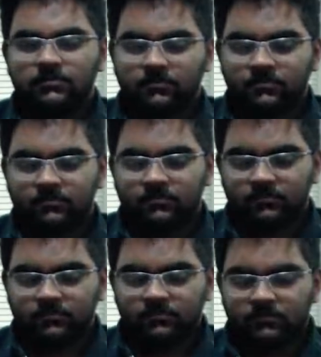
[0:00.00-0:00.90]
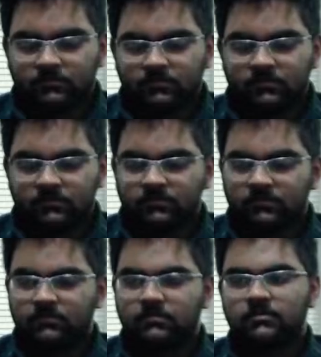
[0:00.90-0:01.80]

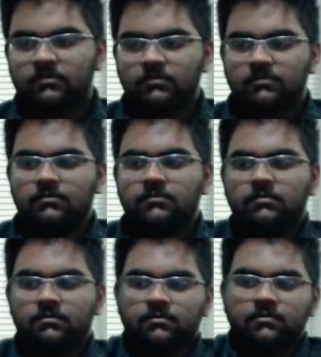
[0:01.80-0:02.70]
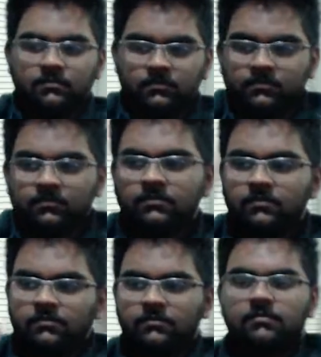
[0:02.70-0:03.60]

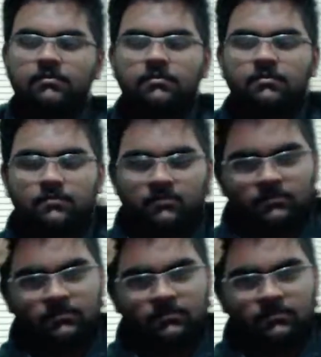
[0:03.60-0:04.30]
[no speech]